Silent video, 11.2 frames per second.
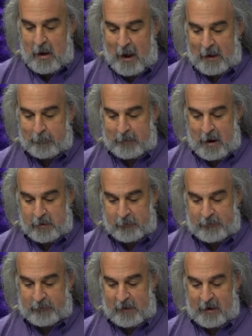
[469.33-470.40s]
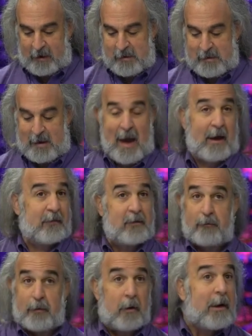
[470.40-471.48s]
I could potentially see it in text.
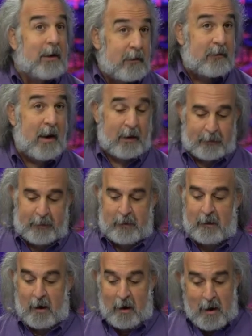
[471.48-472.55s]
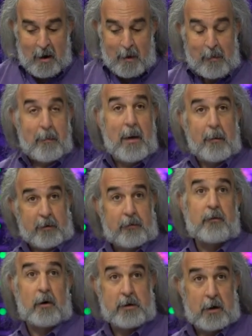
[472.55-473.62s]
If there is anything there, I may be able to
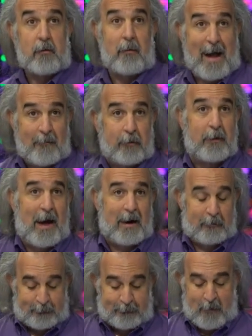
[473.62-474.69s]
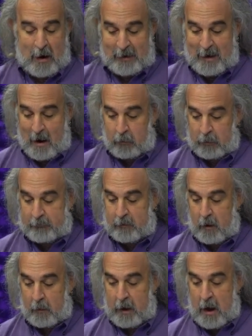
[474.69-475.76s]
start to unravel that and find out what's
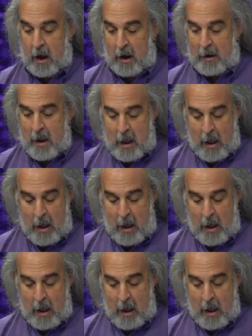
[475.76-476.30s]
going on.